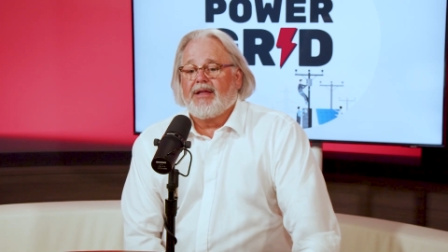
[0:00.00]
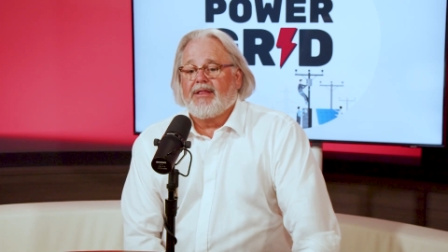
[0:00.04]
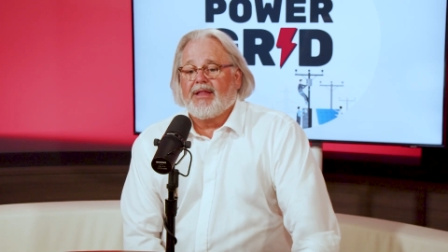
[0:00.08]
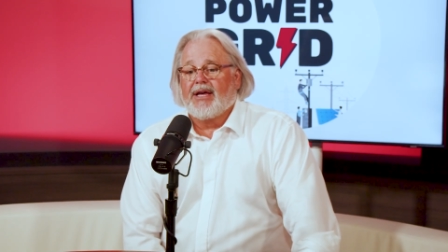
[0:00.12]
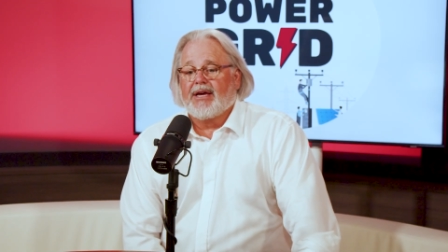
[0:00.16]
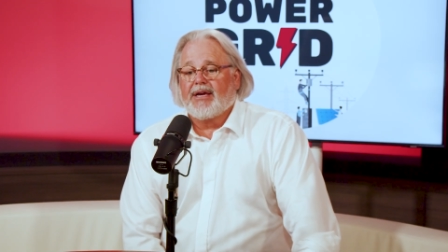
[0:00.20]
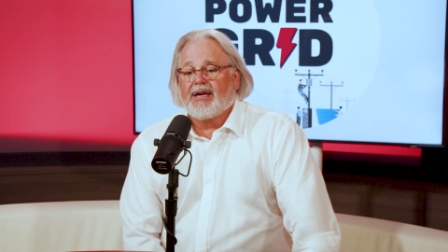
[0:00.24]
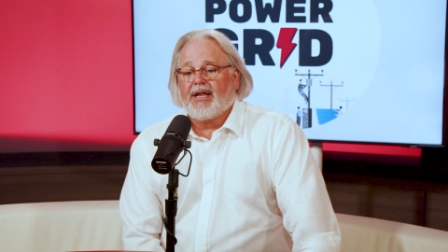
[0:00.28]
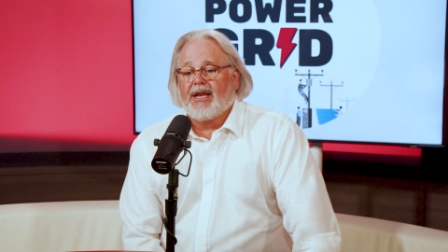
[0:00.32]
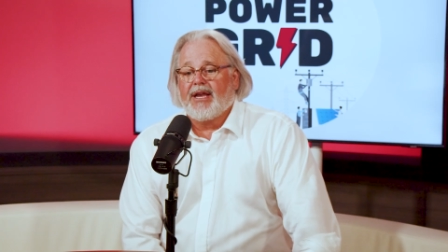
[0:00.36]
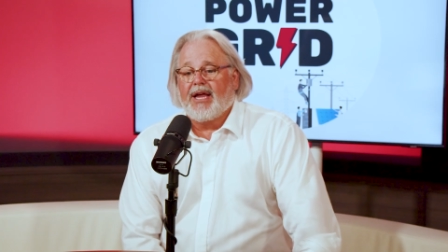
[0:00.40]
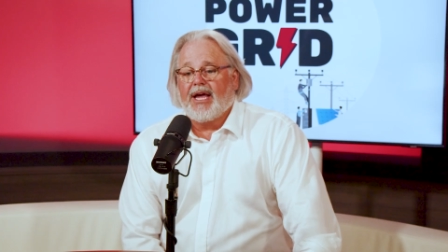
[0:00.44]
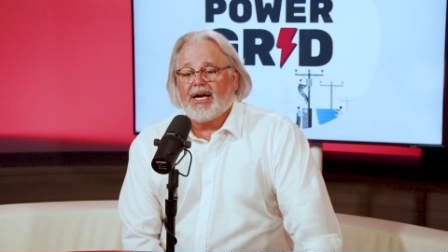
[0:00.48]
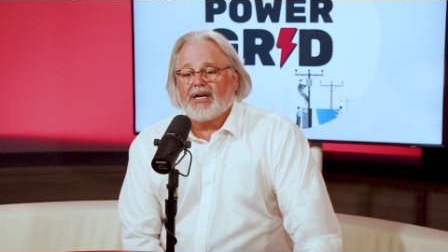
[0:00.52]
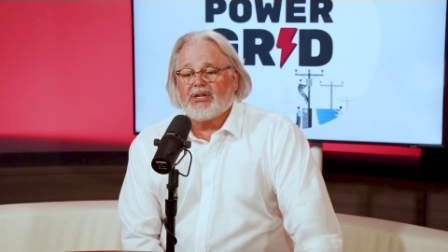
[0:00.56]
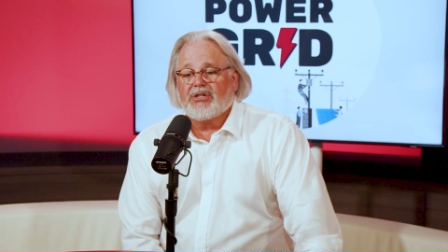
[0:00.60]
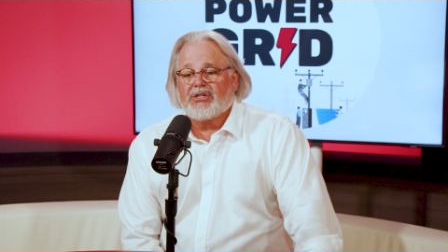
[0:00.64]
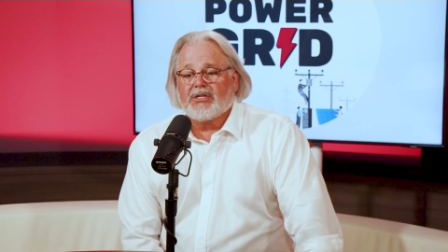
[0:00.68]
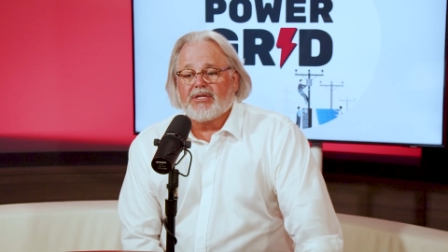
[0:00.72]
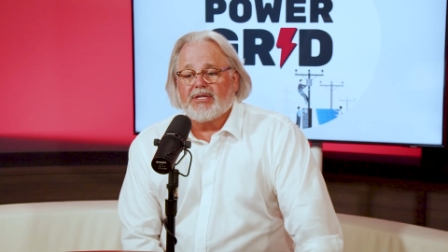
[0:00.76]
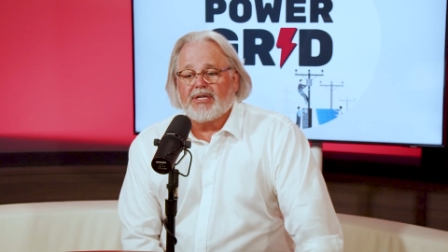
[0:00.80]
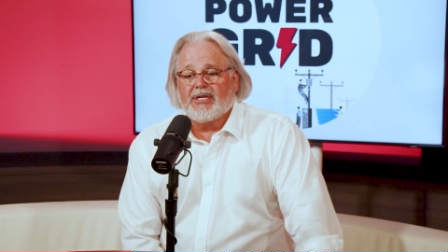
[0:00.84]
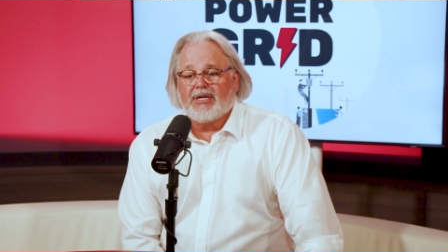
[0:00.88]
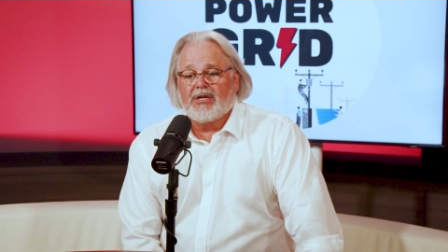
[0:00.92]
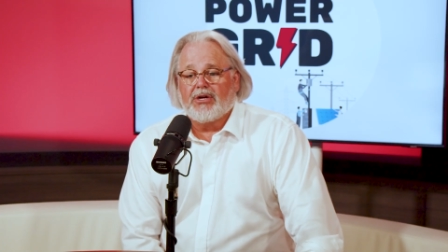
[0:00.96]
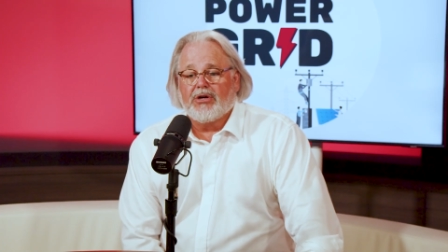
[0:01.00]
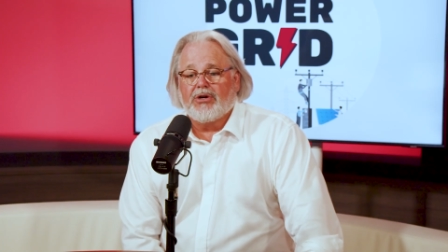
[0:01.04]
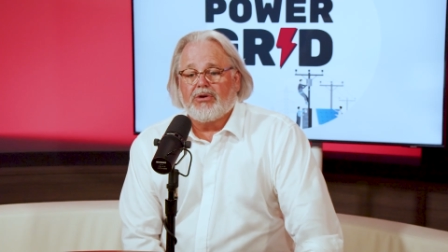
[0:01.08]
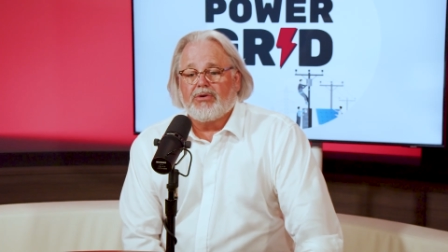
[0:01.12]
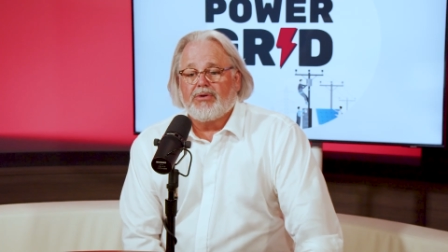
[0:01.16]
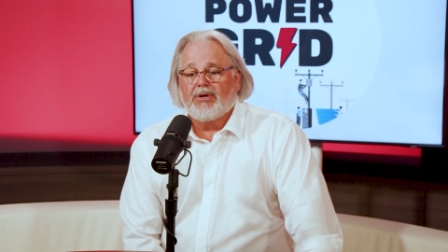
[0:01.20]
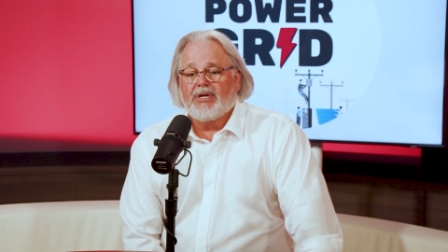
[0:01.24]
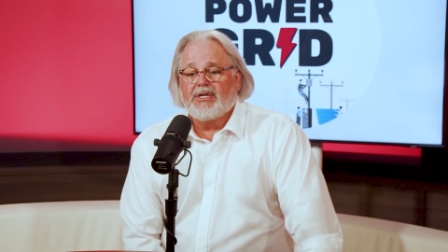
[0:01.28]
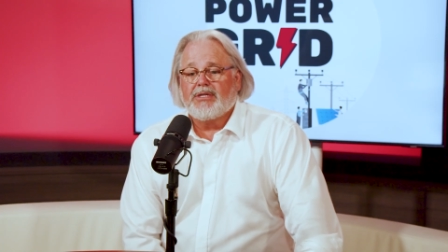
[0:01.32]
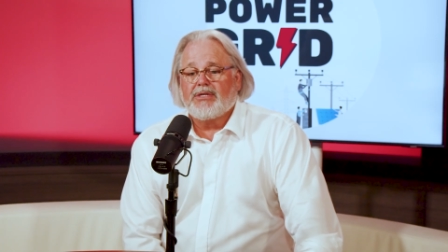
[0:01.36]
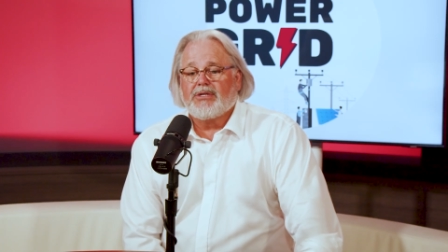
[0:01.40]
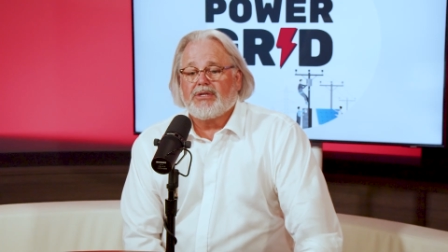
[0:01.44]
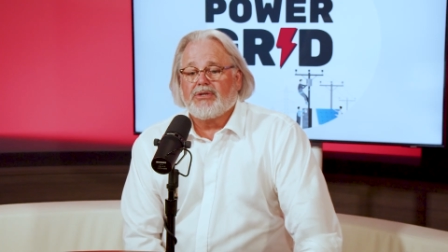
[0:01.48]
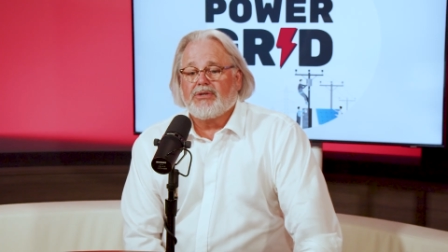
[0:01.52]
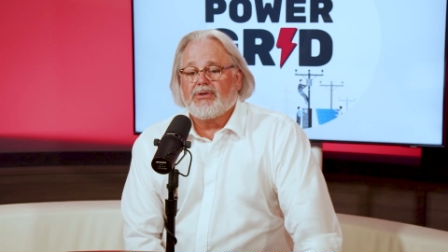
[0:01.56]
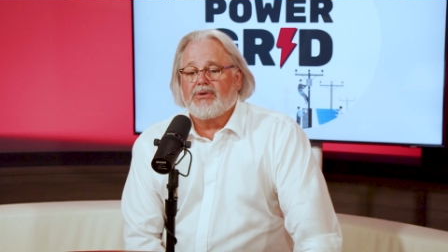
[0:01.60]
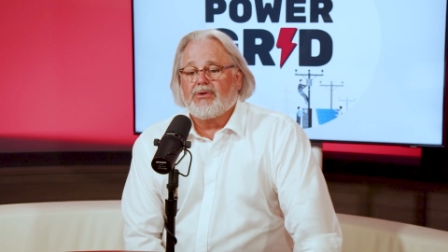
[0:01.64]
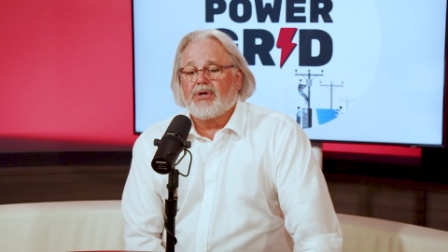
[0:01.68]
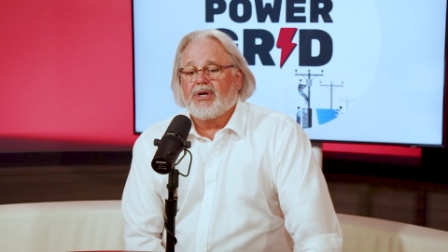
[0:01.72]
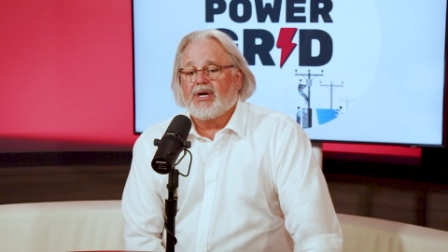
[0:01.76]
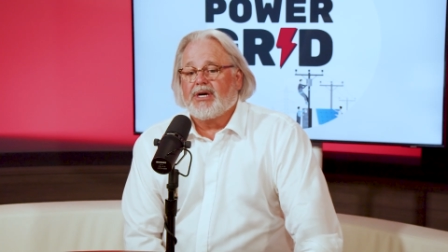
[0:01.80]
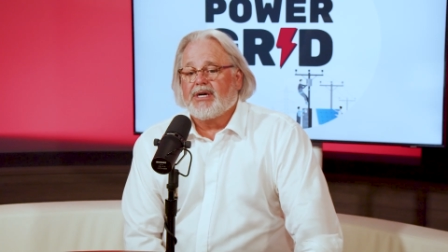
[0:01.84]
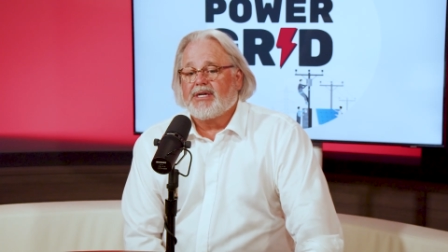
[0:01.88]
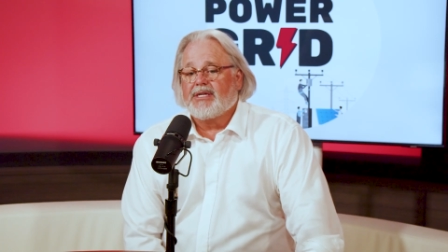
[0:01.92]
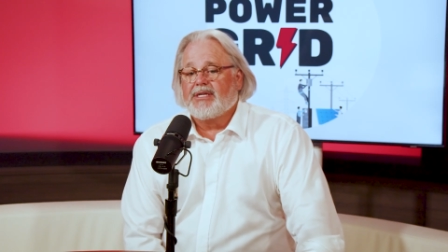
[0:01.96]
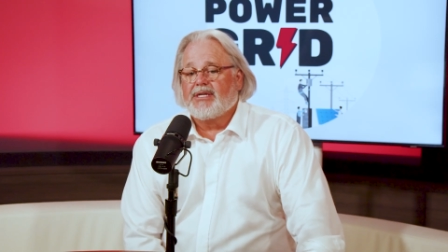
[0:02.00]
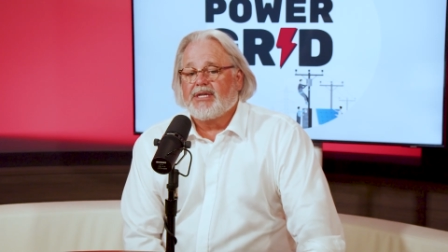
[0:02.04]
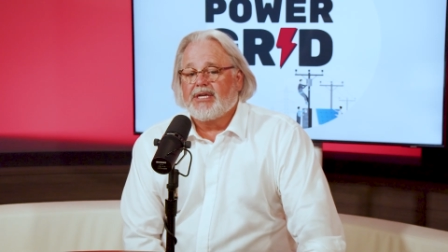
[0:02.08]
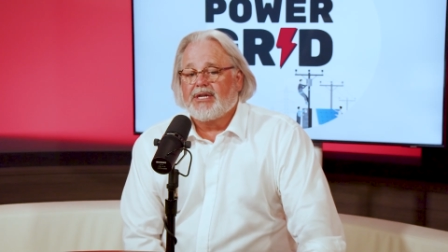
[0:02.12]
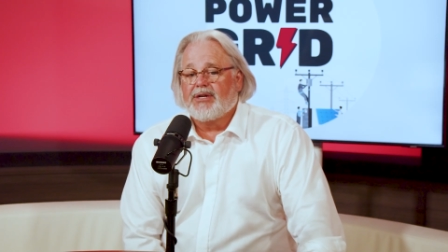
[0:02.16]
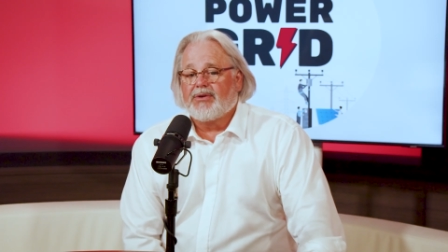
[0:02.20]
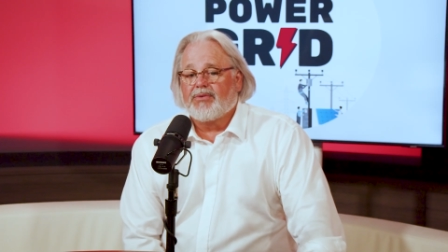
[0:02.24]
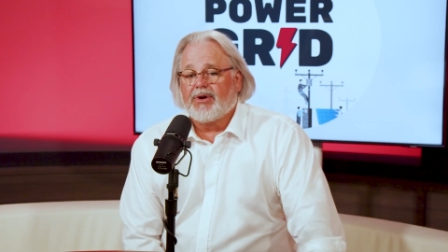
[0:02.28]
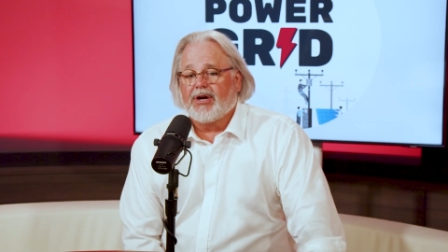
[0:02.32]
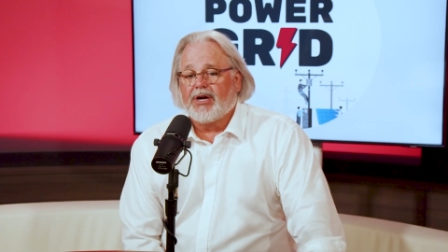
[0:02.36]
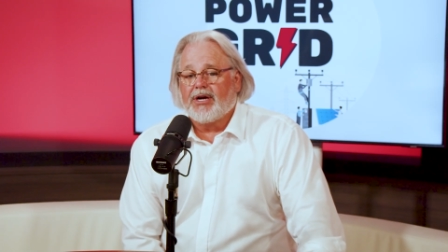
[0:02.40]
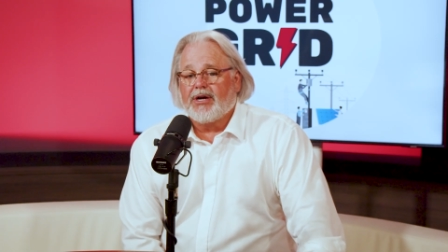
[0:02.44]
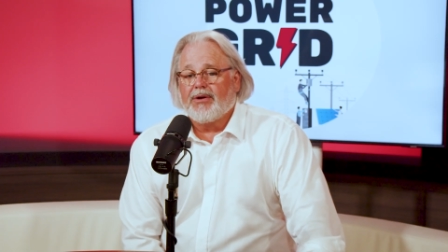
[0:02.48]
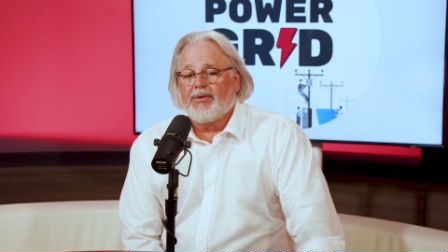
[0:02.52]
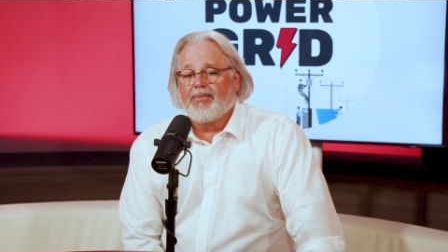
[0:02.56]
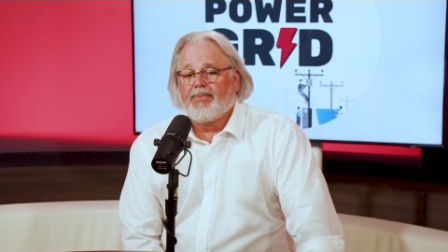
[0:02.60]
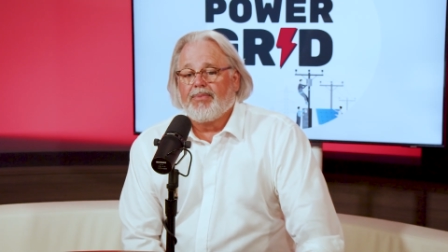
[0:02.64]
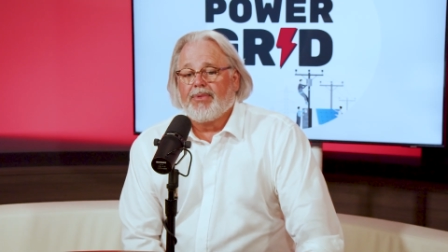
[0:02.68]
that can actually go into a DIN rail.